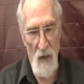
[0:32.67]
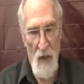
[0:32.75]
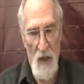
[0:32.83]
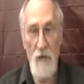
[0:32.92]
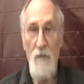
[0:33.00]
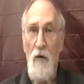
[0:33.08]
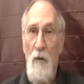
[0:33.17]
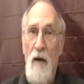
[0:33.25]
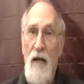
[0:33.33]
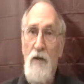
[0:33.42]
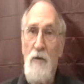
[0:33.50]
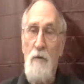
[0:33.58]

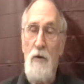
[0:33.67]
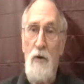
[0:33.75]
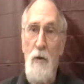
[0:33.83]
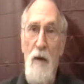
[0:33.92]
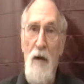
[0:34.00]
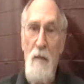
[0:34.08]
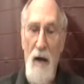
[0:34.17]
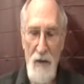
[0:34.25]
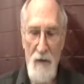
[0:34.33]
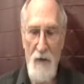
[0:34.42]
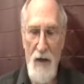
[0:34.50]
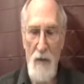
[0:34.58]
Information was to be made
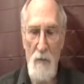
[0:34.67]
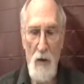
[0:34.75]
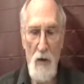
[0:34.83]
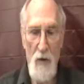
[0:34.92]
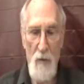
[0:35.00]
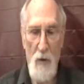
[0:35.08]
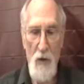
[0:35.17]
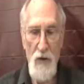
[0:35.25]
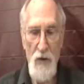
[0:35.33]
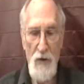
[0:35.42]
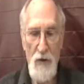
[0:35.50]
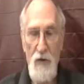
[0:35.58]
available to the
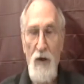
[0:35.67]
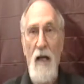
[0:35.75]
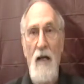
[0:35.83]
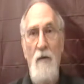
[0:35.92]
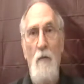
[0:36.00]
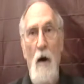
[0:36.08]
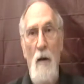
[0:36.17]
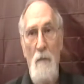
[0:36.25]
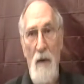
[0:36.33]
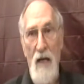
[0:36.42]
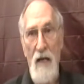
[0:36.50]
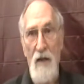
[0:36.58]
purchaser telling what
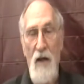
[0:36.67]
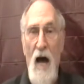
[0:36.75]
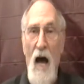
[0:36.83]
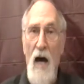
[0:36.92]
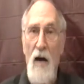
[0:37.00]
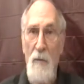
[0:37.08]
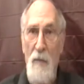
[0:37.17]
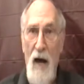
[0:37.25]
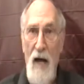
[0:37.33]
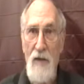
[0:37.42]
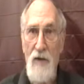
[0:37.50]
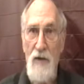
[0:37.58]
made the
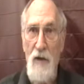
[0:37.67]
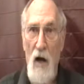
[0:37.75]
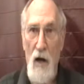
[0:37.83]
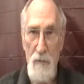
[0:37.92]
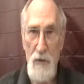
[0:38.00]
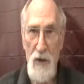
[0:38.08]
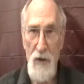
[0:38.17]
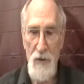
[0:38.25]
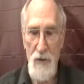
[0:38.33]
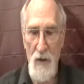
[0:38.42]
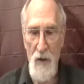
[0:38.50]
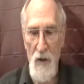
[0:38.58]
higher-priced
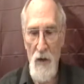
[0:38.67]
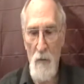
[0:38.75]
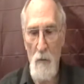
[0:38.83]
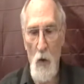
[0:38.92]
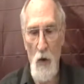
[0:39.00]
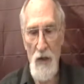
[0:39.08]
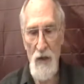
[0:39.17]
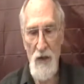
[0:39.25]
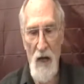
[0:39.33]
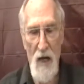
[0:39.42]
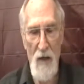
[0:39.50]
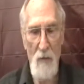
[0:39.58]
objects more
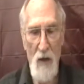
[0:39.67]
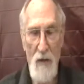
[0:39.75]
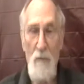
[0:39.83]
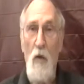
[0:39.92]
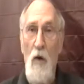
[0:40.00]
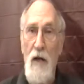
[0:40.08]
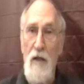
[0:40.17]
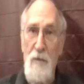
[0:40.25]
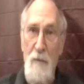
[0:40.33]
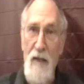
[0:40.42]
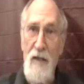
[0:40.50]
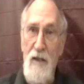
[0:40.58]
desirable and more
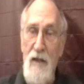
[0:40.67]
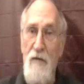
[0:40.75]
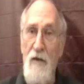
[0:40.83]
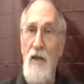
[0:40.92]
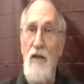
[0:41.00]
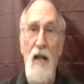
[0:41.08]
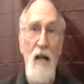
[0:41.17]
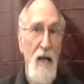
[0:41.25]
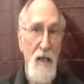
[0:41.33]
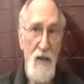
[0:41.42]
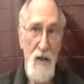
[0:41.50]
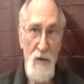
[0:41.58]
expensive than the
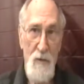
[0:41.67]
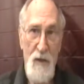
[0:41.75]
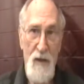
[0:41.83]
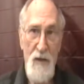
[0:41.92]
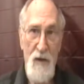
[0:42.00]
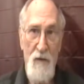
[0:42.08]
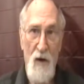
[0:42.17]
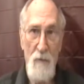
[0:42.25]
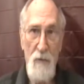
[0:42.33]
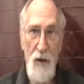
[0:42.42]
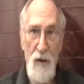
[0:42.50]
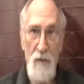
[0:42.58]
less expensive
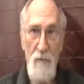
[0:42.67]
object.